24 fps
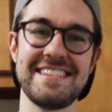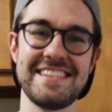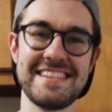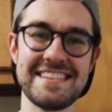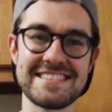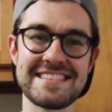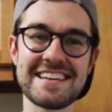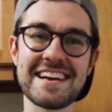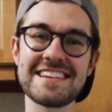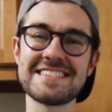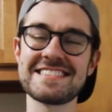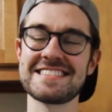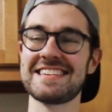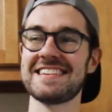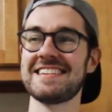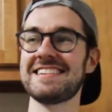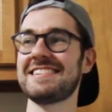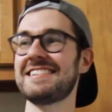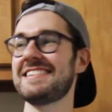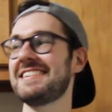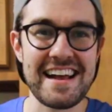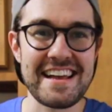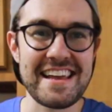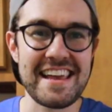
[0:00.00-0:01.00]

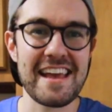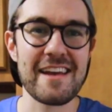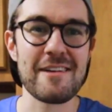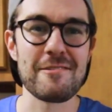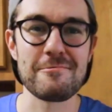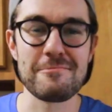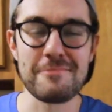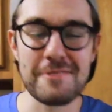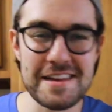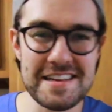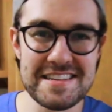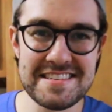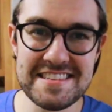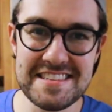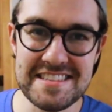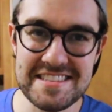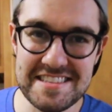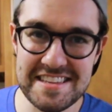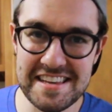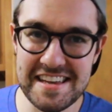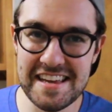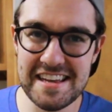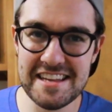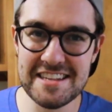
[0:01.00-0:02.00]
I can't raise
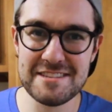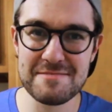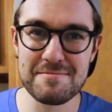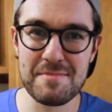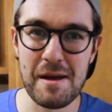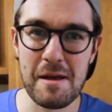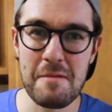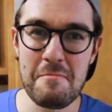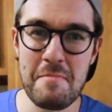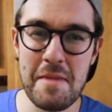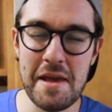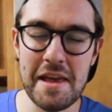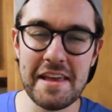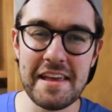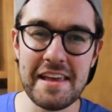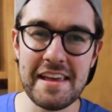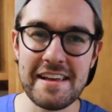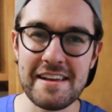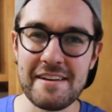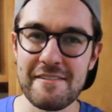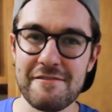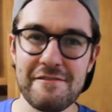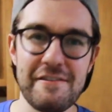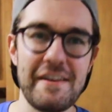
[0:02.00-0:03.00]
these kids by
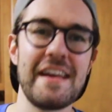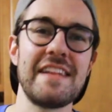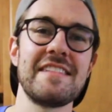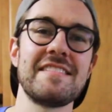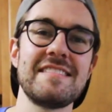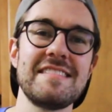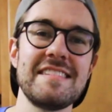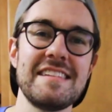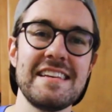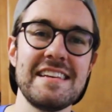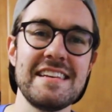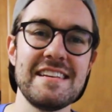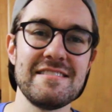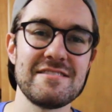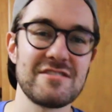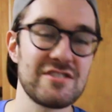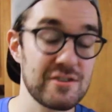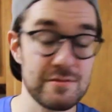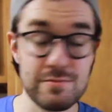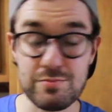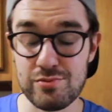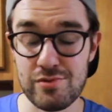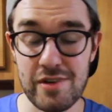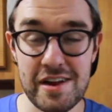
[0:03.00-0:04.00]
making a fancy
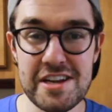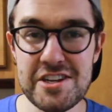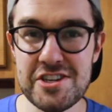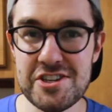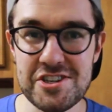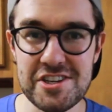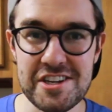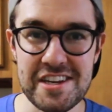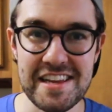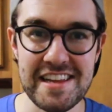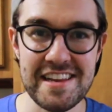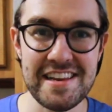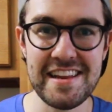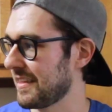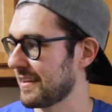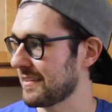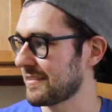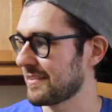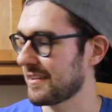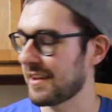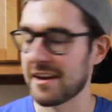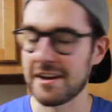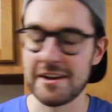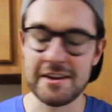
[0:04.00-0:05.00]
spreadsheet.
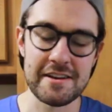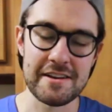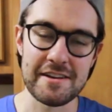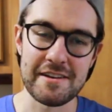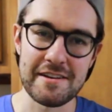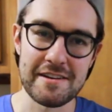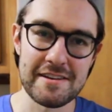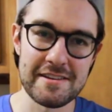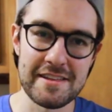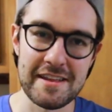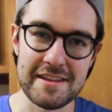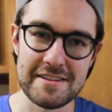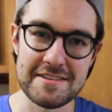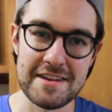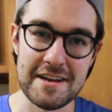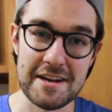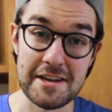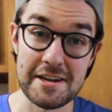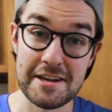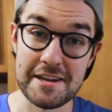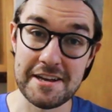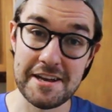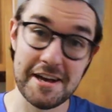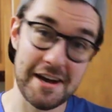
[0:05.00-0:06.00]
That's not gonna
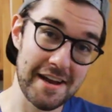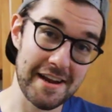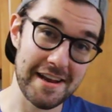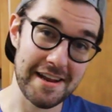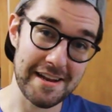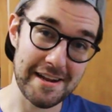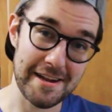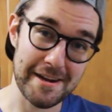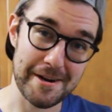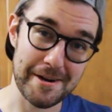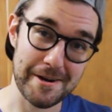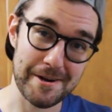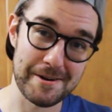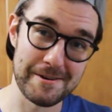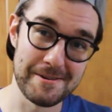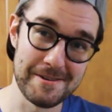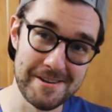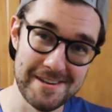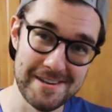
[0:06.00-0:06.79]
cut it here.